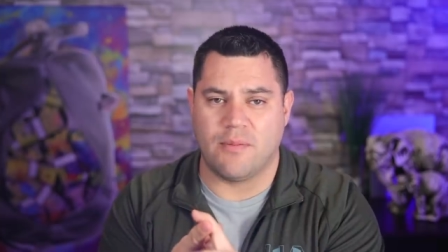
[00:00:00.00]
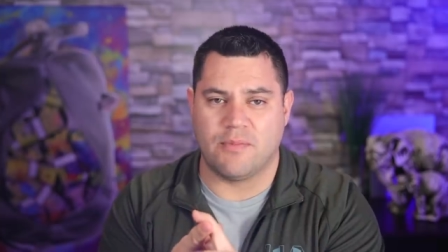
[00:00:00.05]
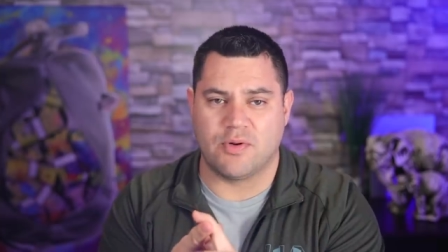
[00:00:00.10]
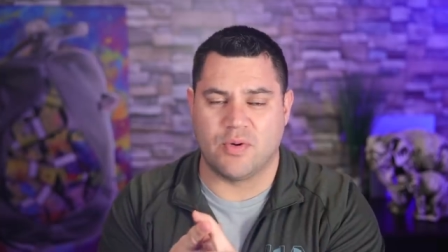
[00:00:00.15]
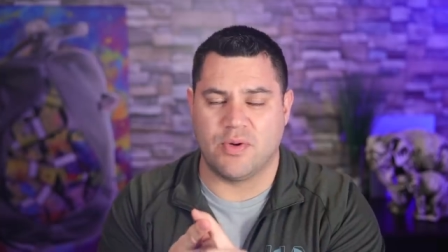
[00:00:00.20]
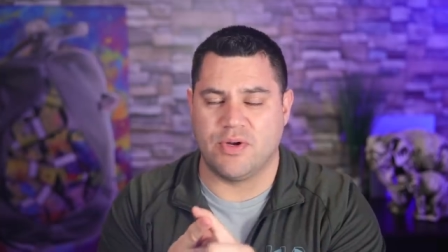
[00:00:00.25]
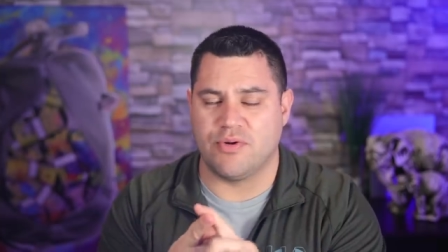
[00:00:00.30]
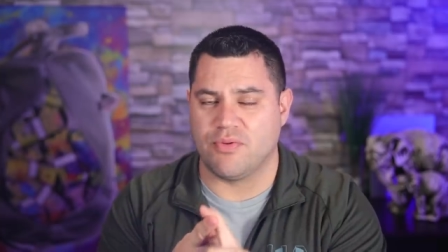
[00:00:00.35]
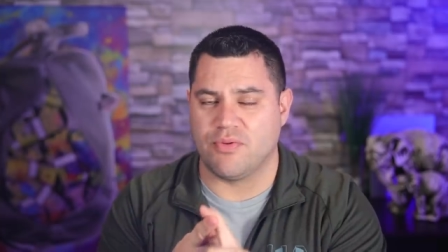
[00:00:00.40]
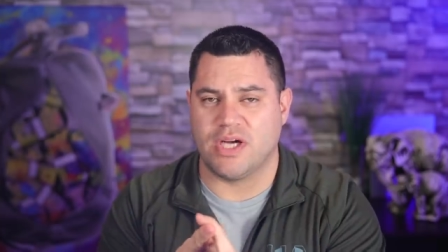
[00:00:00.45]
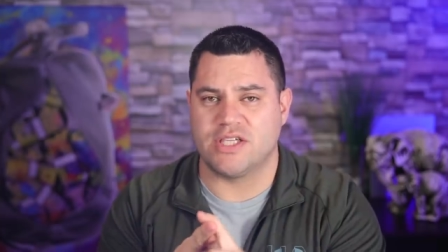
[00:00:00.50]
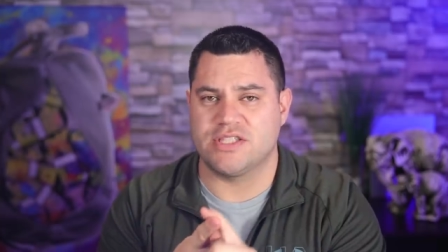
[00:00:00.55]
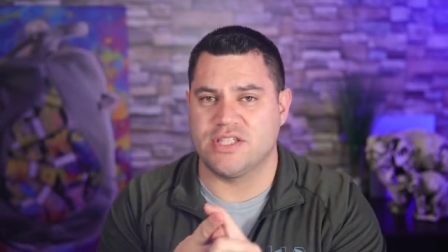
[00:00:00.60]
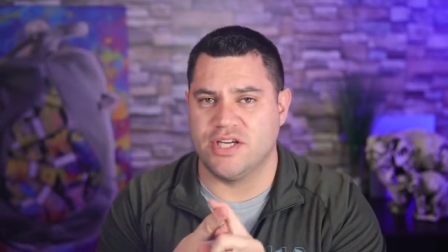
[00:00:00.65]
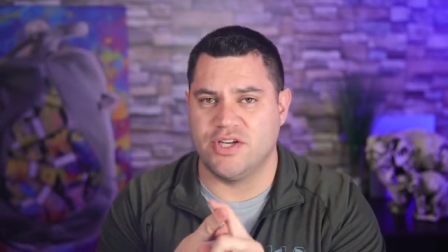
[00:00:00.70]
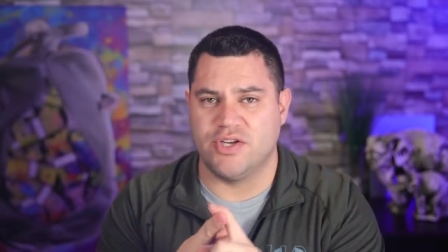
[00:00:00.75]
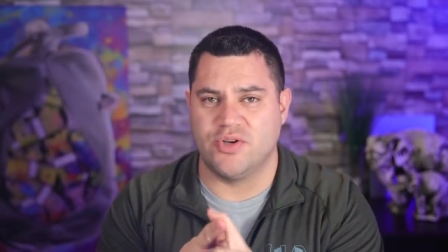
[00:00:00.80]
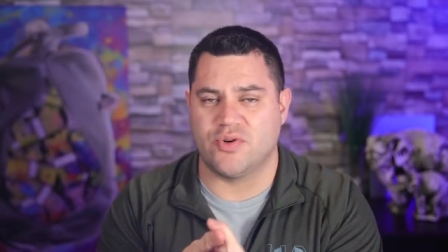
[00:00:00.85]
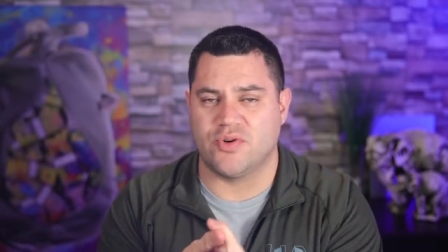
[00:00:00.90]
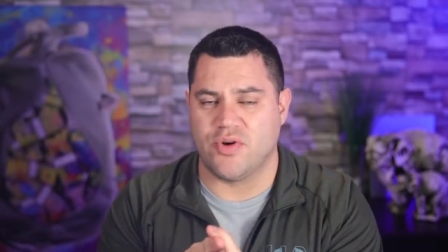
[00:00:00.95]
between Russia
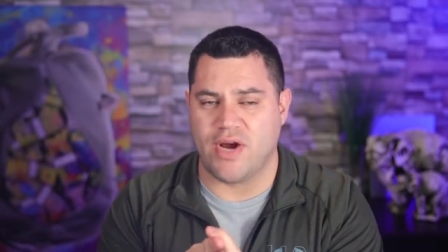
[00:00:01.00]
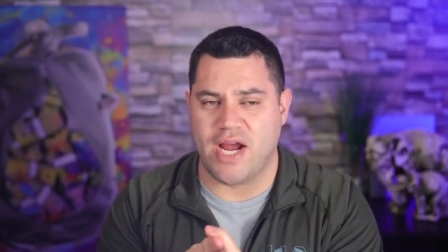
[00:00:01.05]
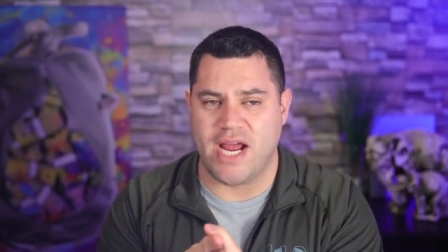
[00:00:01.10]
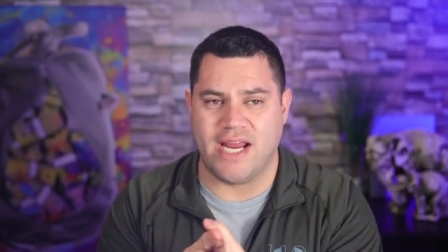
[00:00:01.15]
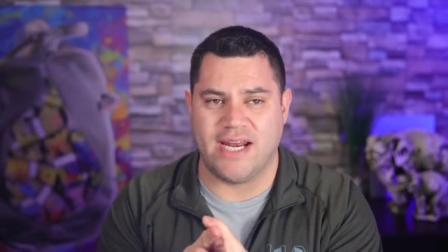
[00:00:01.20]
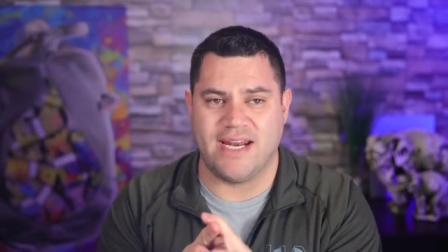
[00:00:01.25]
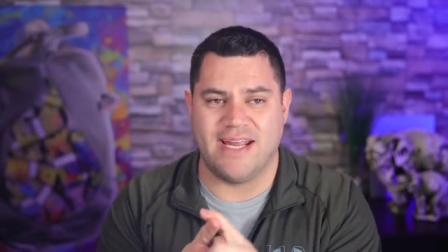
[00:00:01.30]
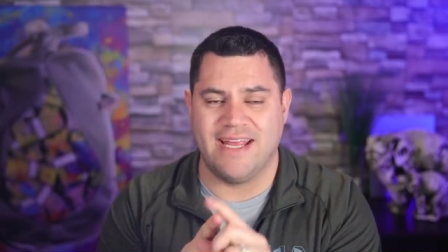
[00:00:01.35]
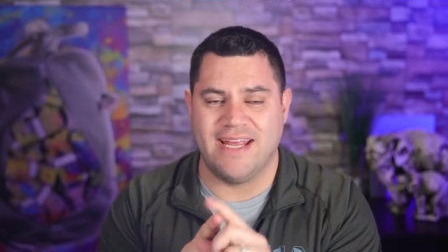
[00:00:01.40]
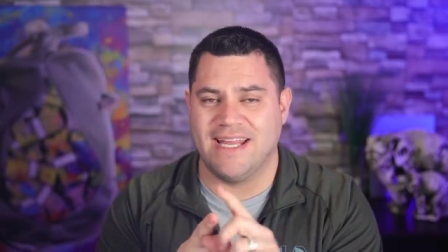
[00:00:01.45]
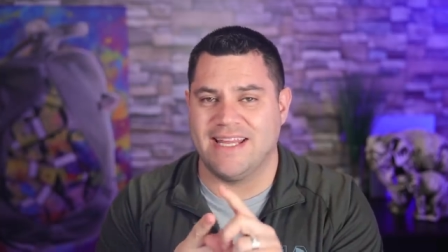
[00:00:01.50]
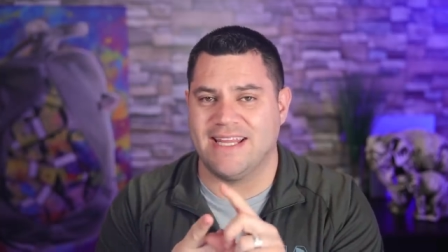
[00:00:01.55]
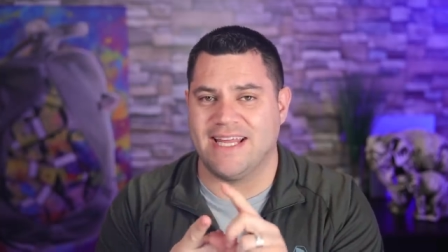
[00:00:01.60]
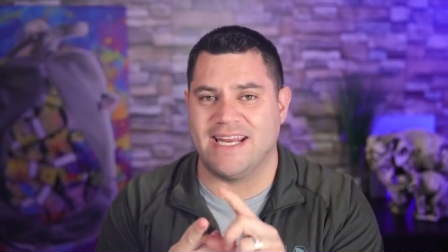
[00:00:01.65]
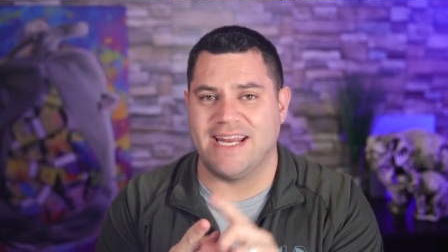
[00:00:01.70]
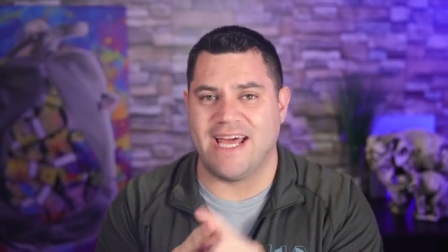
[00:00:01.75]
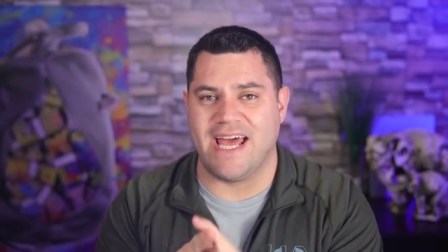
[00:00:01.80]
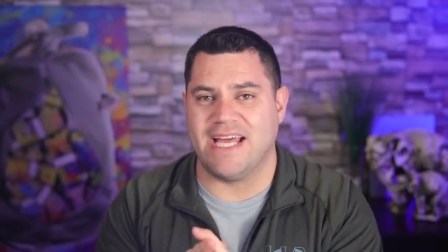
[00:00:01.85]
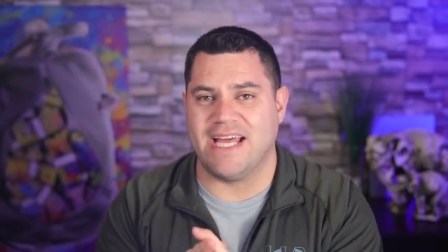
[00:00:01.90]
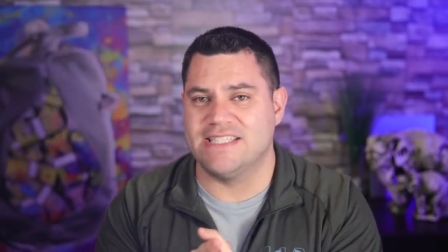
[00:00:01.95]
and Ukraine
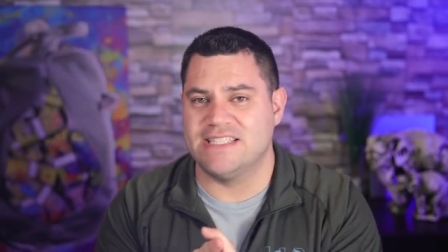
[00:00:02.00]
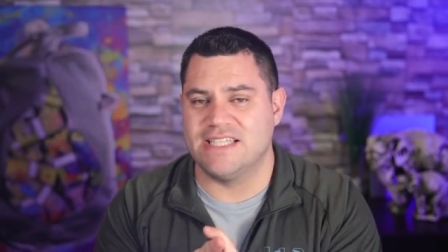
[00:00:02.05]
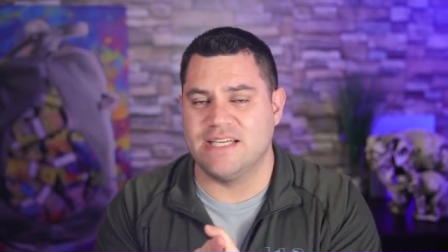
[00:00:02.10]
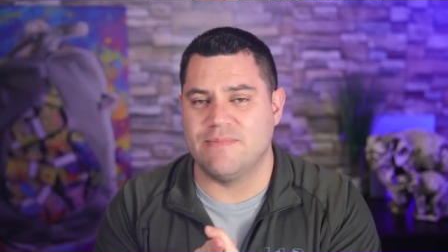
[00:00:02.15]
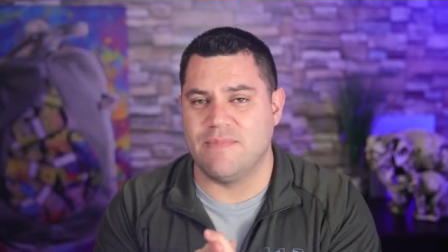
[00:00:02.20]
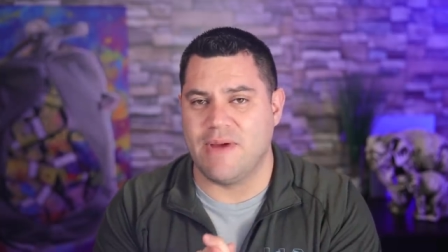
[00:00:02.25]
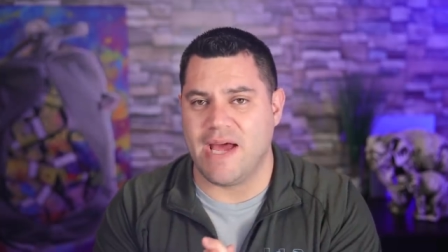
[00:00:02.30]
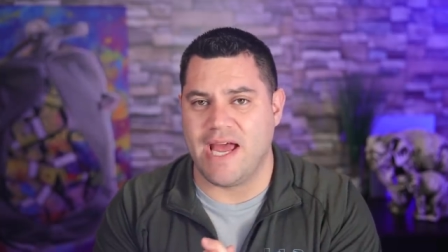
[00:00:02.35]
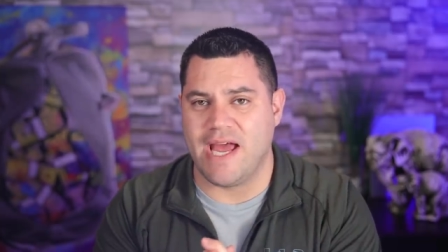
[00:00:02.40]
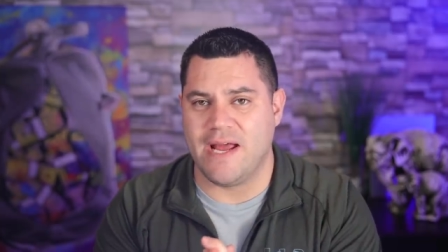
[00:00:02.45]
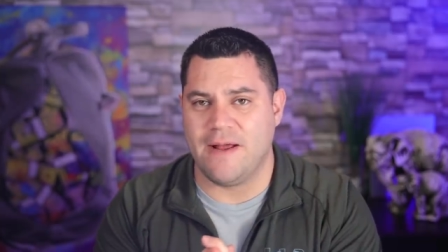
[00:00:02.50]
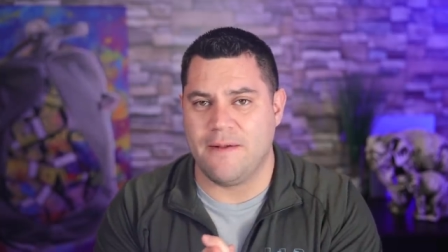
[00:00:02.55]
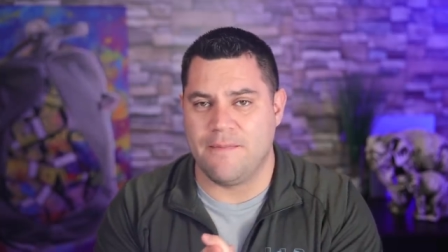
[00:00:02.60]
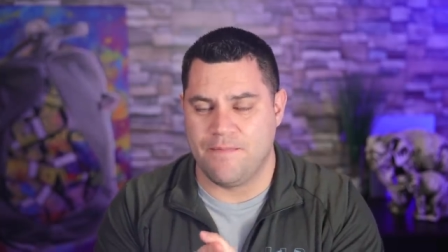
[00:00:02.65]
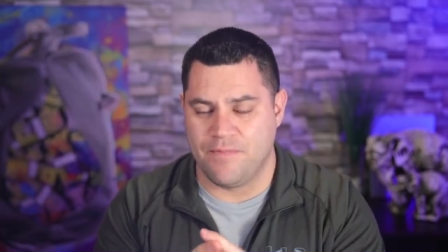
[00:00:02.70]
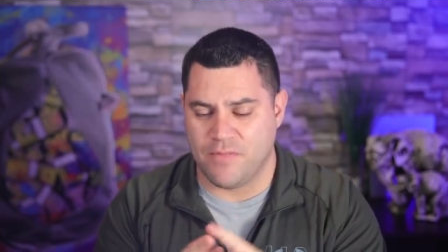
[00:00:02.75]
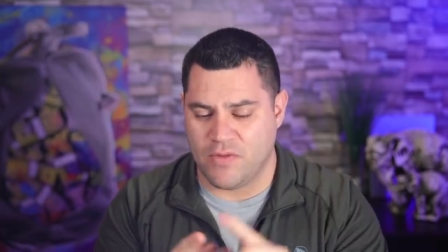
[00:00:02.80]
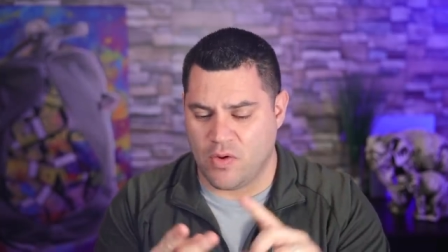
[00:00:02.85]
that ends in May,